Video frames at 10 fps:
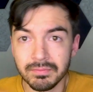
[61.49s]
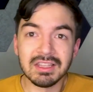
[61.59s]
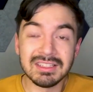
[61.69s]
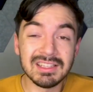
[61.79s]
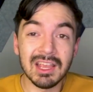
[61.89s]

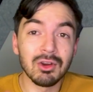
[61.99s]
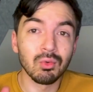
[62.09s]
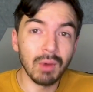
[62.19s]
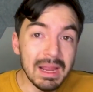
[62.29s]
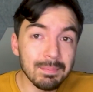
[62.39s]
this is a
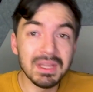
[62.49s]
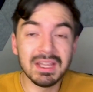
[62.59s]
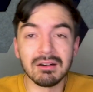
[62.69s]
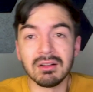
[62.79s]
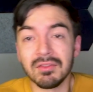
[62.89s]
great
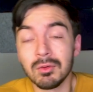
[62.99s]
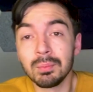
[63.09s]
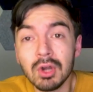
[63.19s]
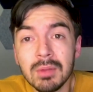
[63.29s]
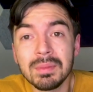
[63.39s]
beginner level
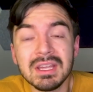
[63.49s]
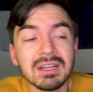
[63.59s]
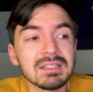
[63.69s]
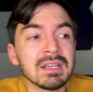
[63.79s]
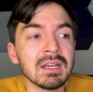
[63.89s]
book
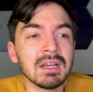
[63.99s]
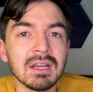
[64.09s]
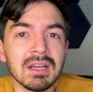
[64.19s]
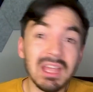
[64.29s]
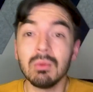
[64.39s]
because
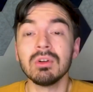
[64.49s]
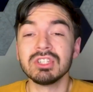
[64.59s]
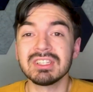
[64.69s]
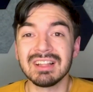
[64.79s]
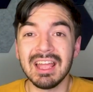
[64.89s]
it will
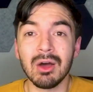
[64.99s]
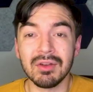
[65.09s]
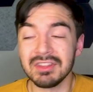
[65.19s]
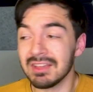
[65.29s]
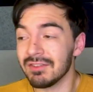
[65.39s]
just lay out
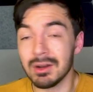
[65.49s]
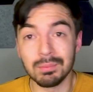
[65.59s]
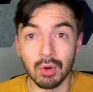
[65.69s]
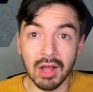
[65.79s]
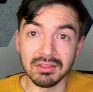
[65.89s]
everything very
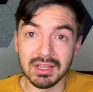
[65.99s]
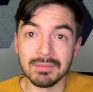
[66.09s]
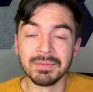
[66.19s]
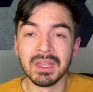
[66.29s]
broadly.